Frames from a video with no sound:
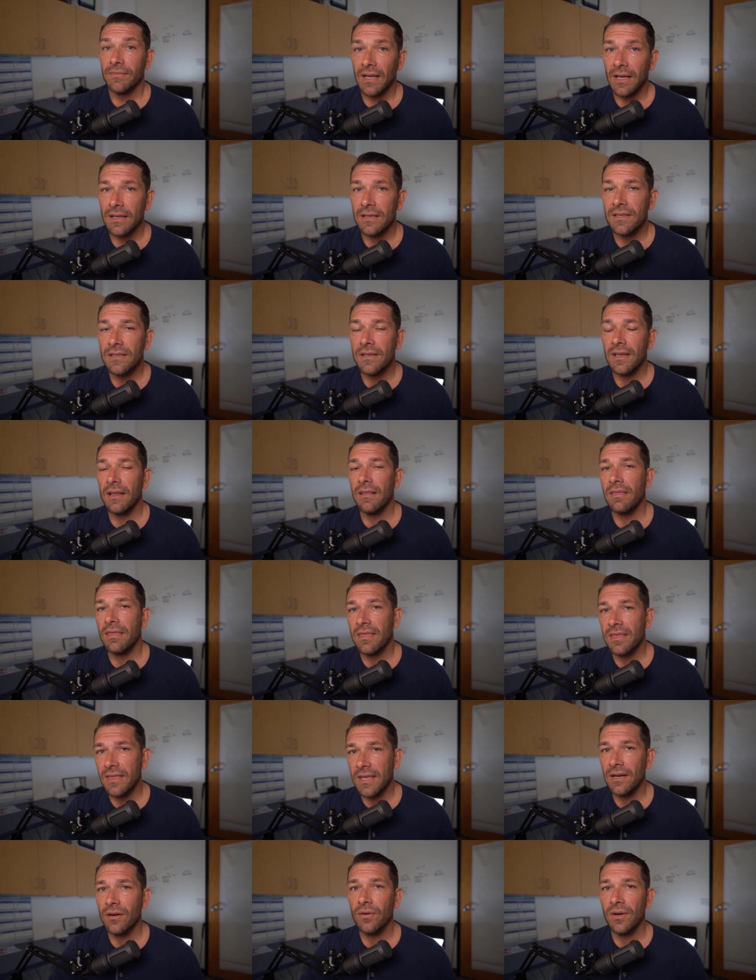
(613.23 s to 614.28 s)
it's in
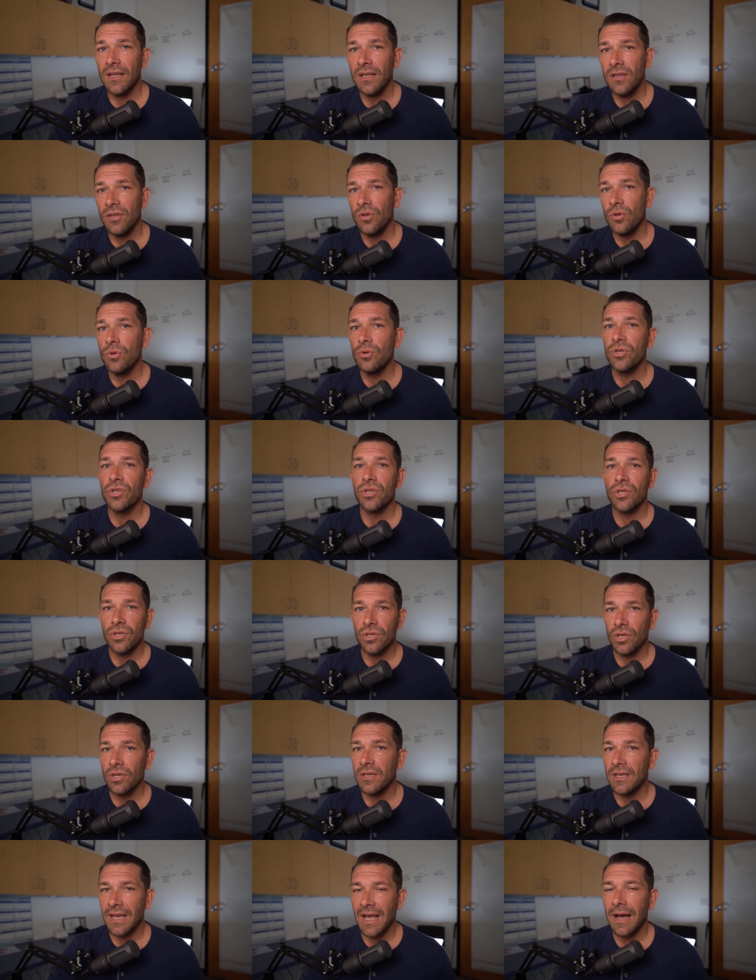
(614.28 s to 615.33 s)
theory, you
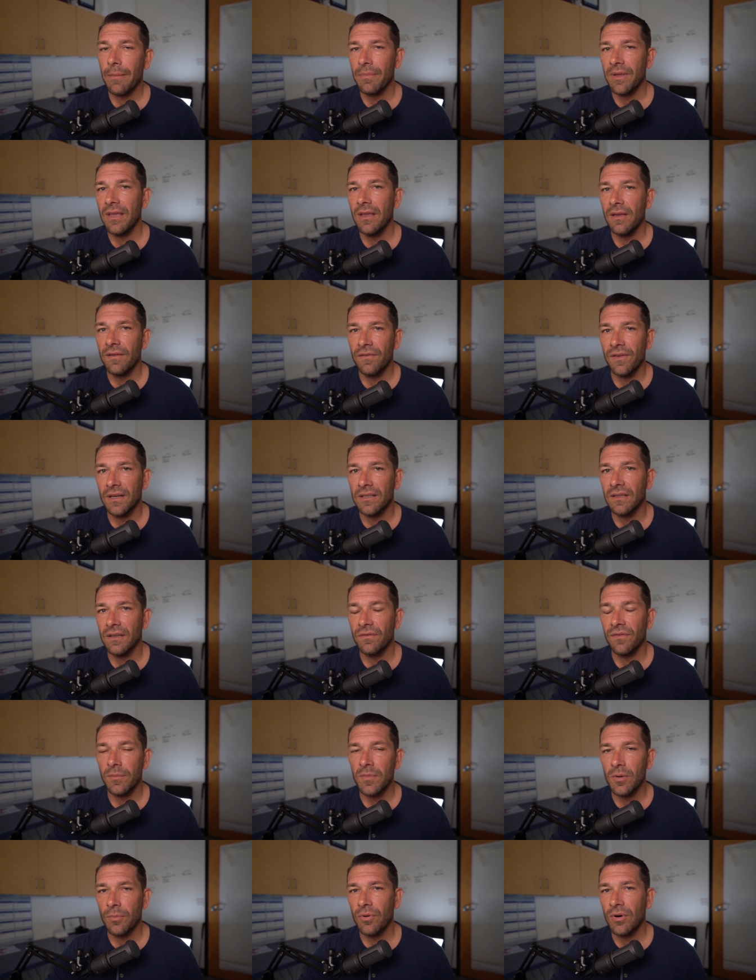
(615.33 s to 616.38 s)
should not be evicted
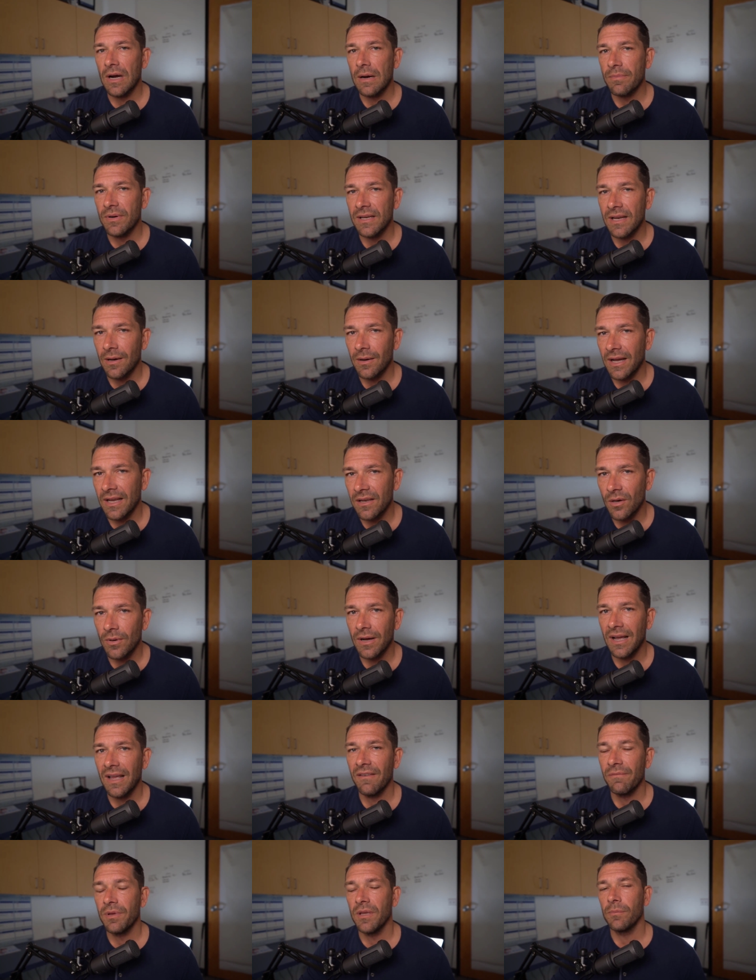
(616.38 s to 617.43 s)
from your property. Now, I know I
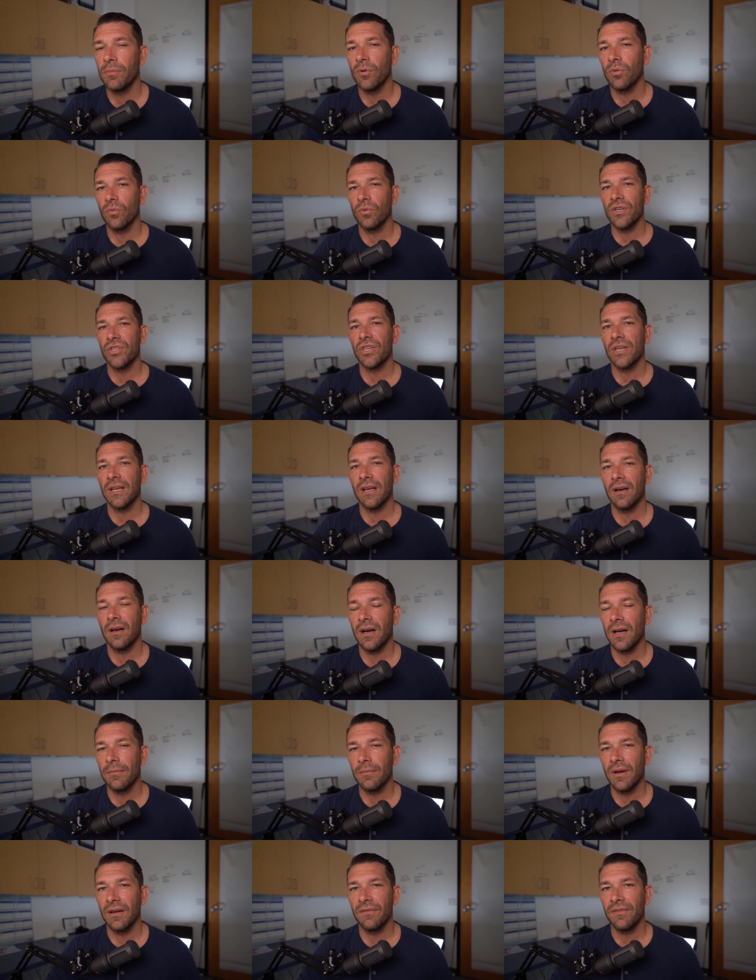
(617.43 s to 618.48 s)
have people reaching out
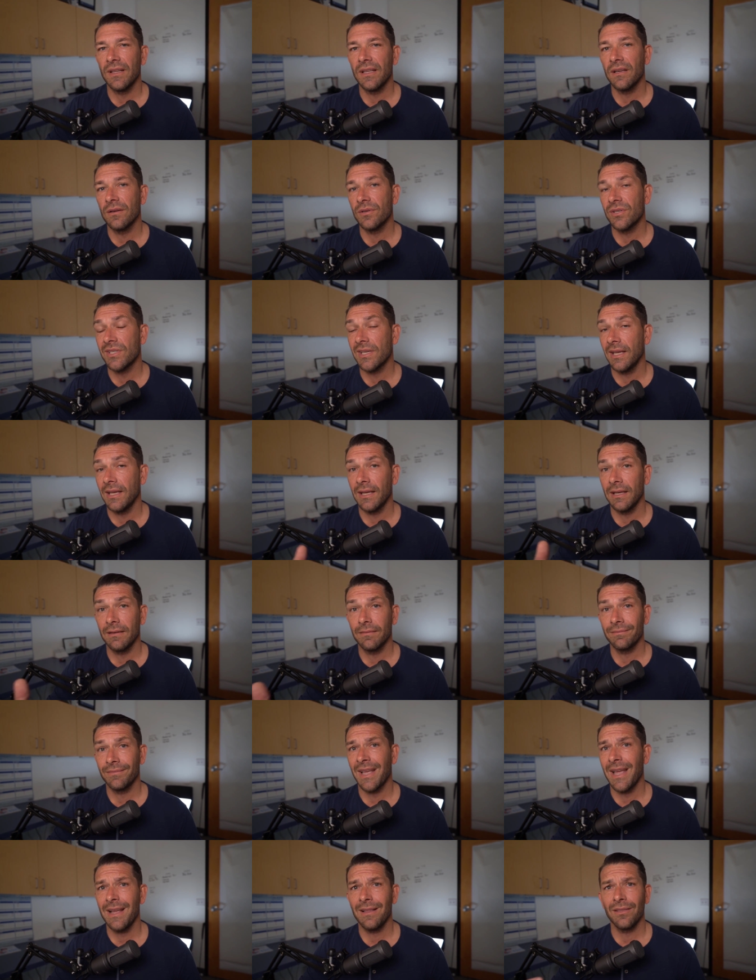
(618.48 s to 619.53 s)
on my video saying,
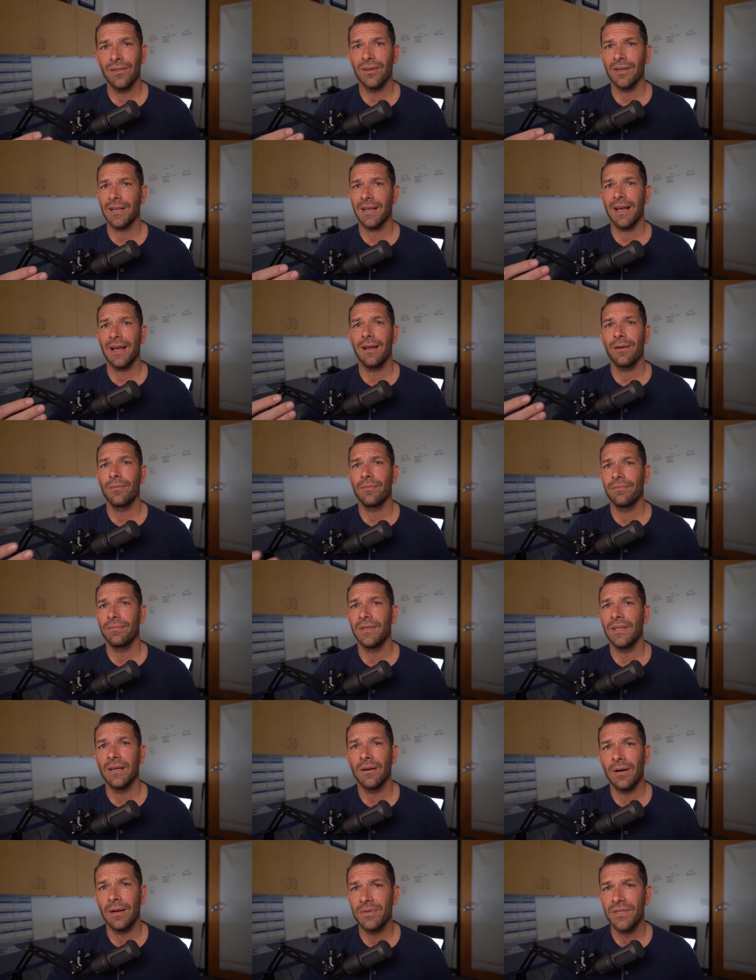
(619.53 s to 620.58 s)
hey, look,
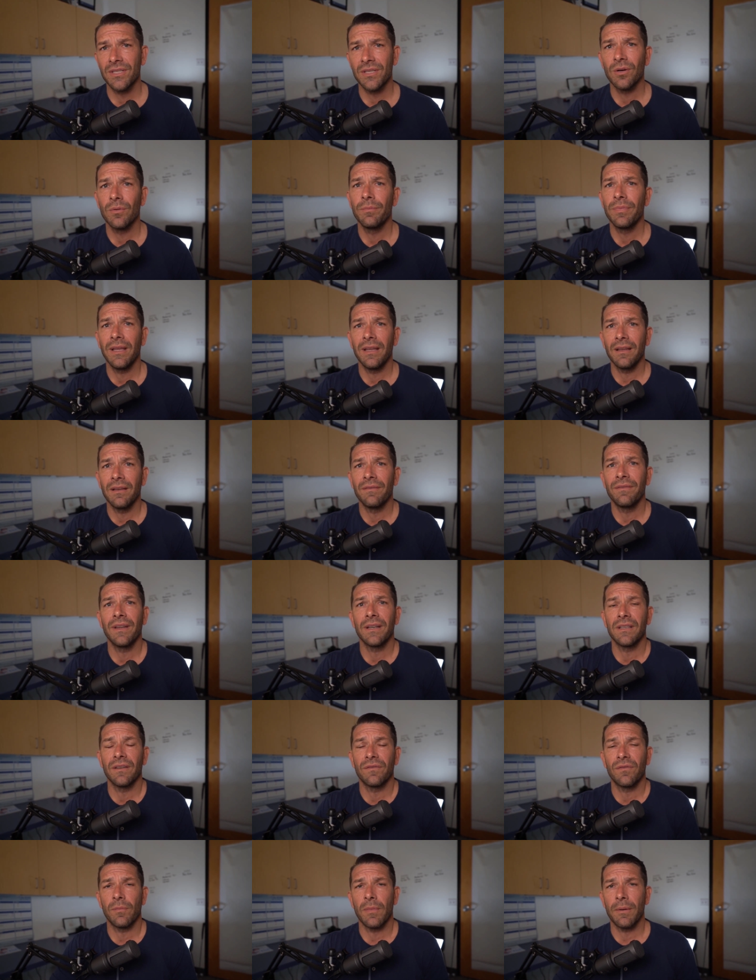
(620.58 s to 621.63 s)
I'm still being
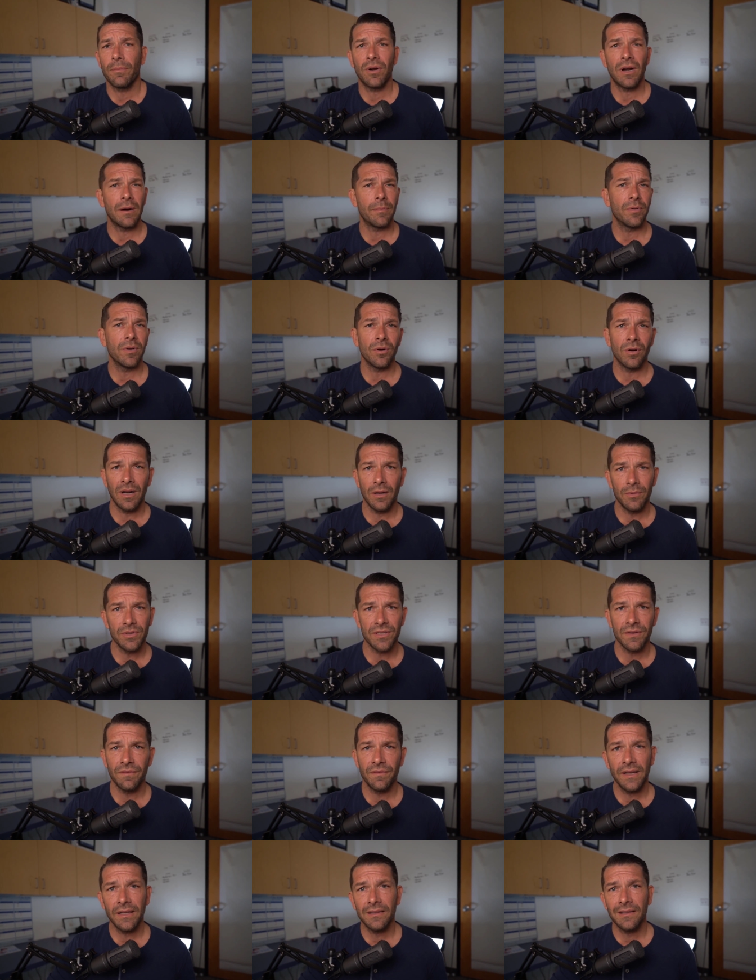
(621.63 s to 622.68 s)
evicted from my property, or I was
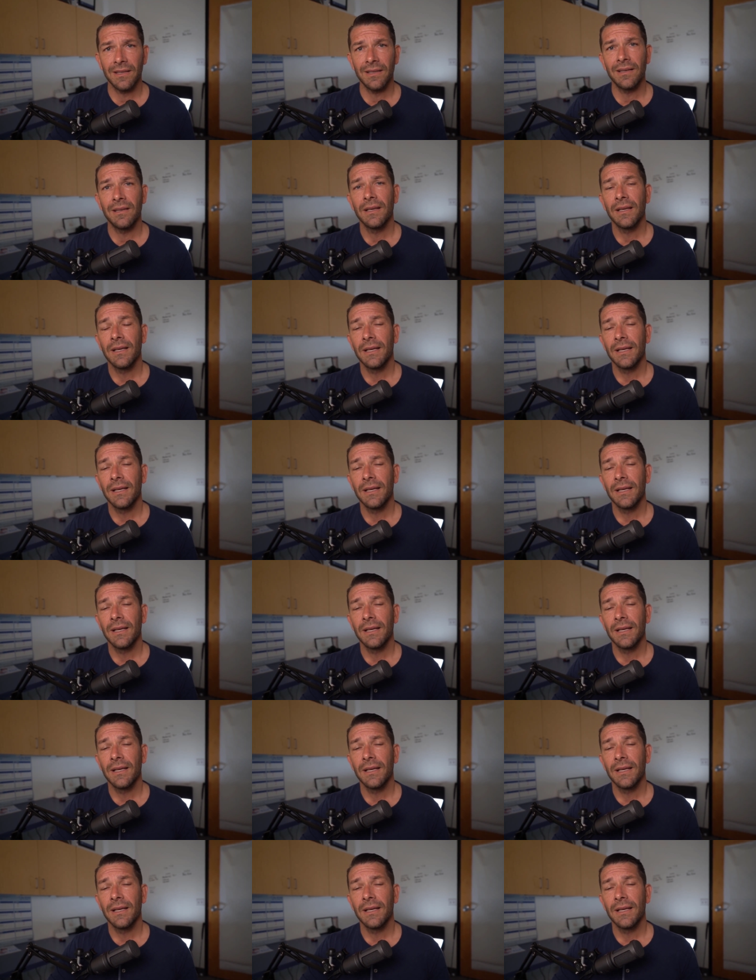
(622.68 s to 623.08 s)
evicted.